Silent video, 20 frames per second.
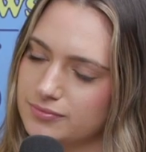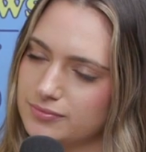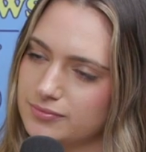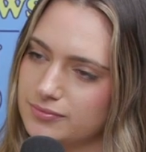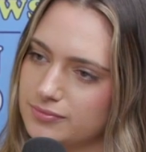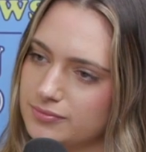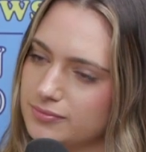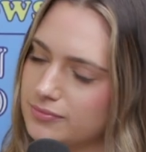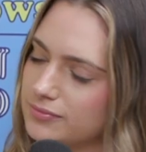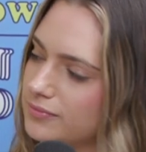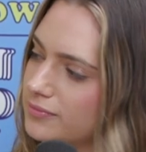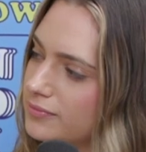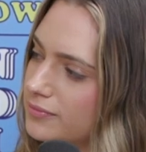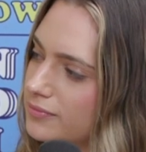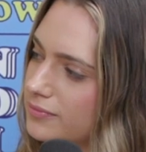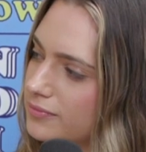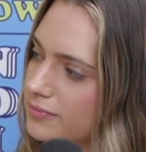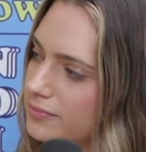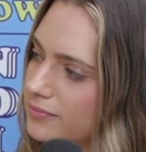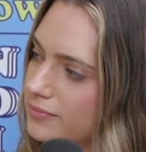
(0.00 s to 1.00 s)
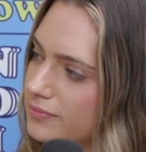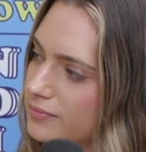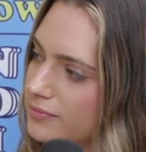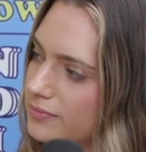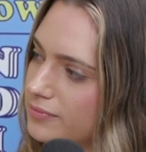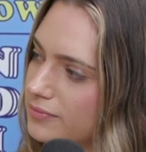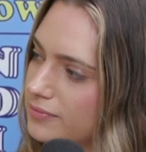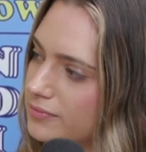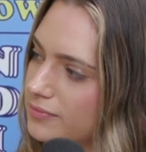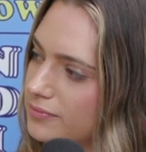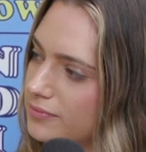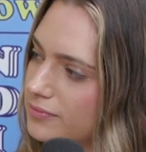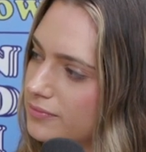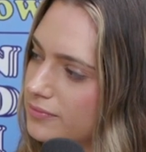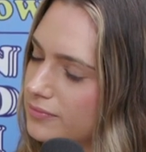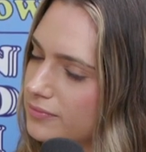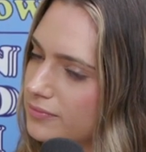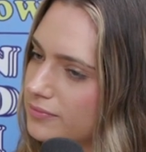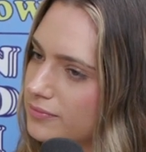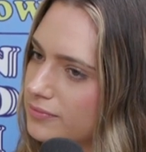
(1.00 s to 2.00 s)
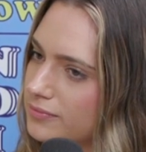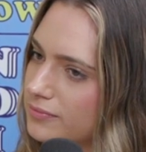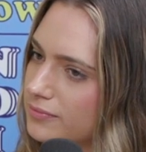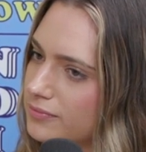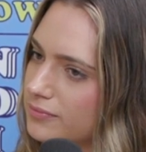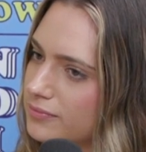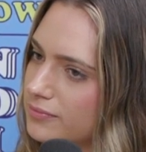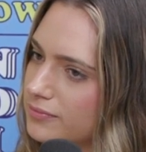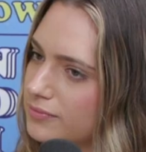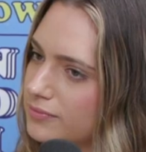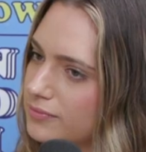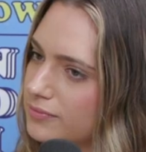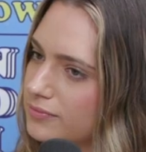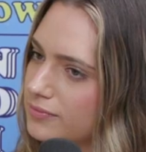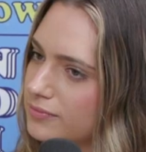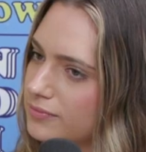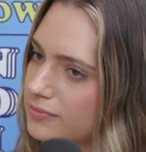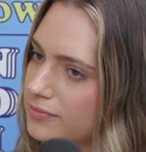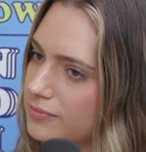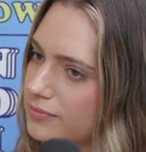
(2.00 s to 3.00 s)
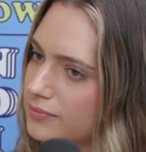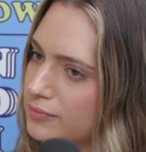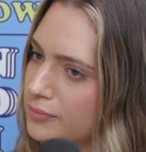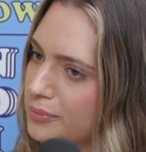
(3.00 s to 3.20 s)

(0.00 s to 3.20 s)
No words are spoken by the person on screen.